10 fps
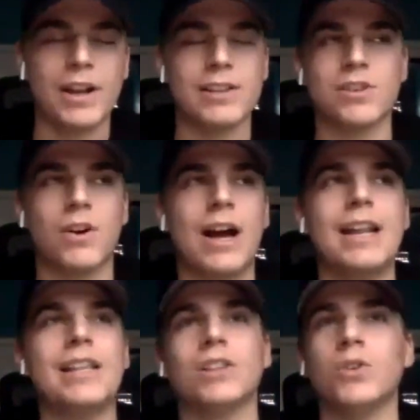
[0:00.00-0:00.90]
And so I
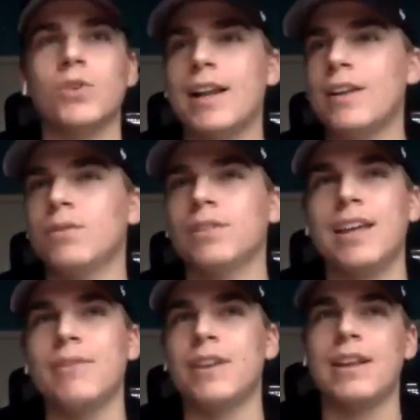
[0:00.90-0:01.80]
didn't
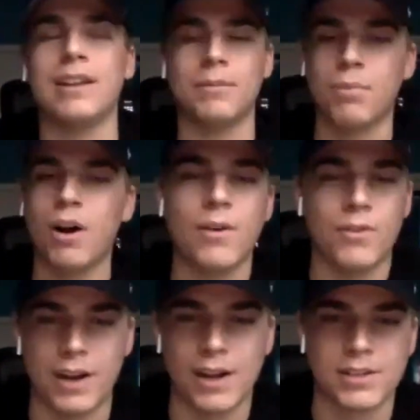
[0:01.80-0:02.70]
live in
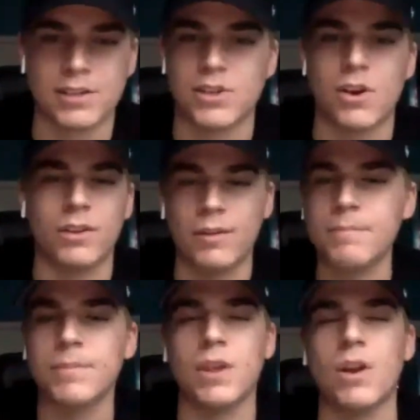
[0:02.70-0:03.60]
poverty necessarily,
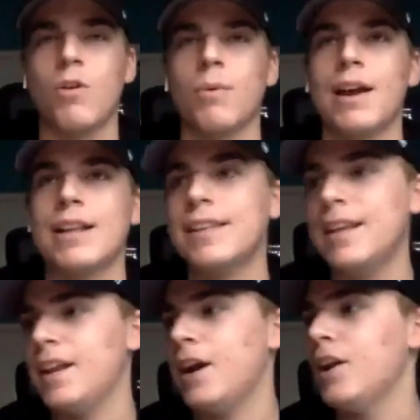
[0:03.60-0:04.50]
you know, but I
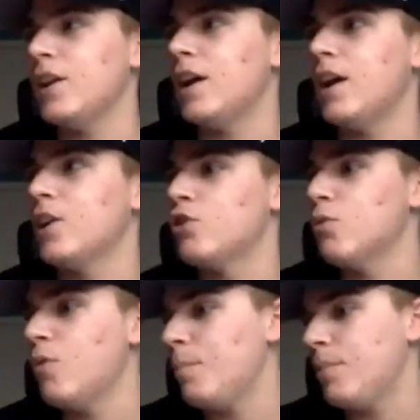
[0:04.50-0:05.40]

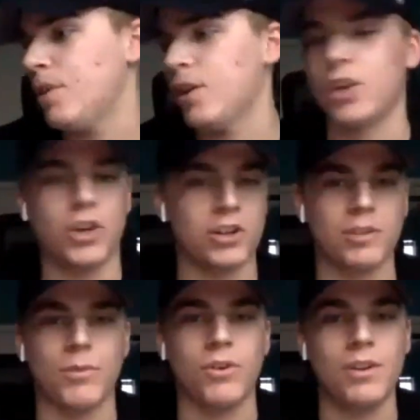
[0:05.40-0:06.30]
grew up in a good
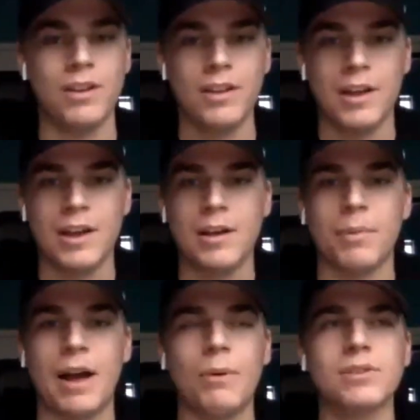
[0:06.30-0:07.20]
community,
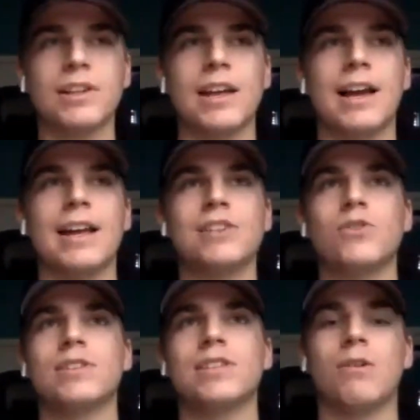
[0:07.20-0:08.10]
but I was like, I guess
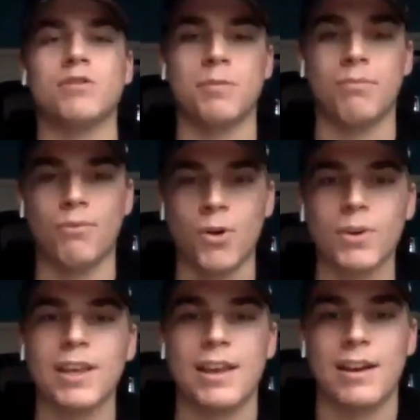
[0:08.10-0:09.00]
you could say I was the broke
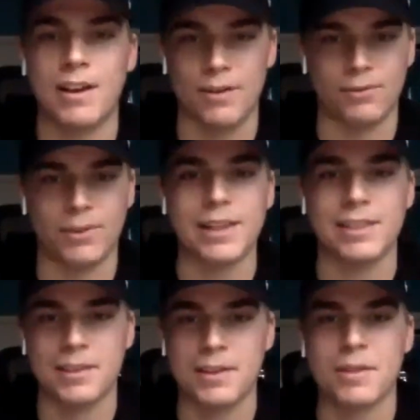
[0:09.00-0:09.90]
kid of like
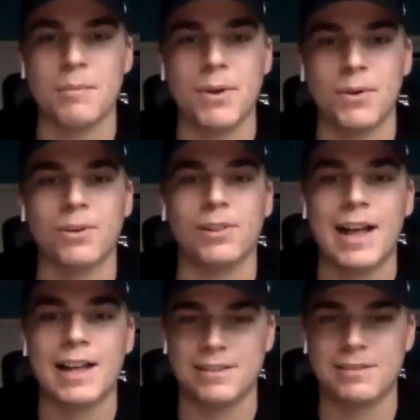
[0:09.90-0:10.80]
the middle
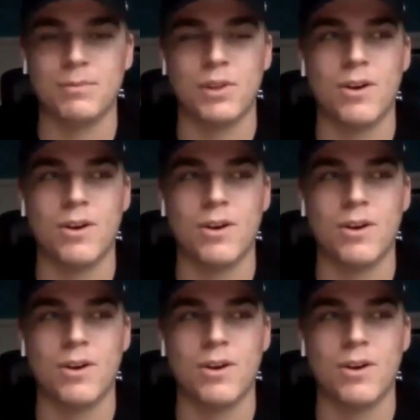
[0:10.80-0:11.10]
class, you